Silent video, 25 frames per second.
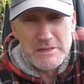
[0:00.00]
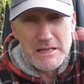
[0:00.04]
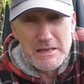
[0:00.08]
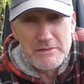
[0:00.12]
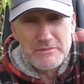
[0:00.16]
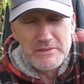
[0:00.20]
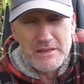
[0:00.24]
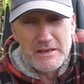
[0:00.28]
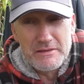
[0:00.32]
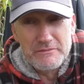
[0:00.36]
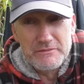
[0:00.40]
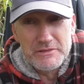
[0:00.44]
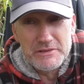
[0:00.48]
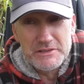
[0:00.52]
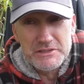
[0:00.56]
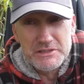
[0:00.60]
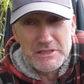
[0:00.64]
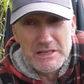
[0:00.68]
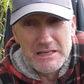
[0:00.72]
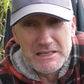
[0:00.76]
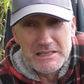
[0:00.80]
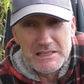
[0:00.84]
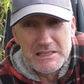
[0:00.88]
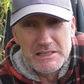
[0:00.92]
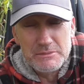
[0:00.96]
that, that
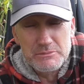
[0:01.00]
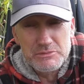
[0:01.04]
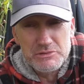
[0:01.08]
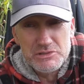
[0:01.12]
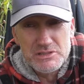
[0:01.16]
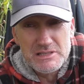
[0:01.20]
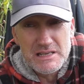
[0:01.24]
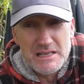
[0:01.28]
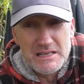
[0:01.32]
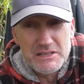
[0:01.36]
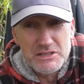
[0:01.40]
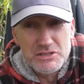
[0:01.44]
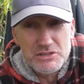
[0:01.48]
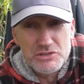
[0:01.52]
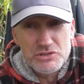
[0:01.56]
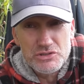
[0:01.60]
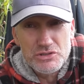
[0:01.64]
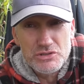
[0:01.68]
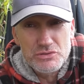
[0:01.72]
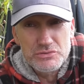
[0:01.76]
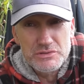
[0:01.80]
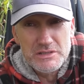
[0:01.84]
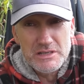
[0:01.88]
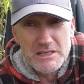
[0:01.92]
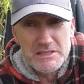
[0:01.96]
video, that clip was taken
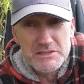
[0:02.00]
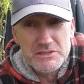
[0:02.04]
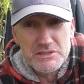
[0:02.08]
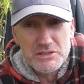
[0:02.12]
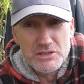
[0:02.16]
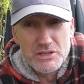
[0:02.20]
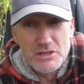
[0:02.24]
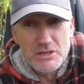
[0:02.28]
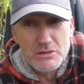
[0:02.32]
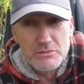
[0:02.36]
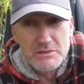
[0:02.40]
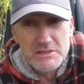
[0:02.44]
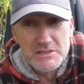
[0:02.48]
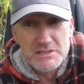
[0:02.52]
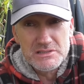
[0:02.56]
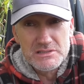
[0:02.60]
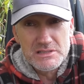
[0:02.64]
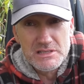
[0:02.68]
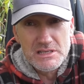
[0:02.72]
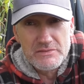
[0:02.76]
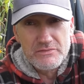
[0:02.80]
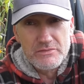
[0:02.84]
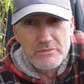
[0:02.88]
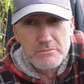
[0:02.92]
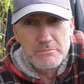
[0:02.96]
two days ago.
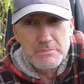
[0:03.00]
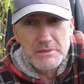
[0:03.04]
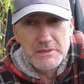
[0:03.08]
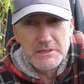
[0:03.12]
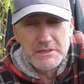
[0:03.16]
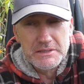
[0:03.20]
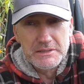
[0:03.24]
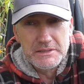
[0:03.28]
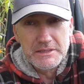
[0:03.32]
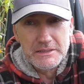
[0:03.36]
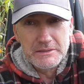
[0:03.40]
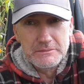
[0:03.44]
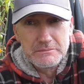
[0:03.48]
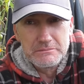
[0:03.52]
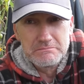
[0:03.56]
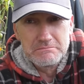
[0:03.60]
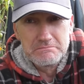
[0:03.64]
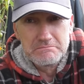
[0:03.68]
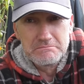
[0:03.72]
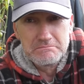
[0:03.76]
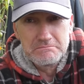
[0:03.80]
It's even bigger now.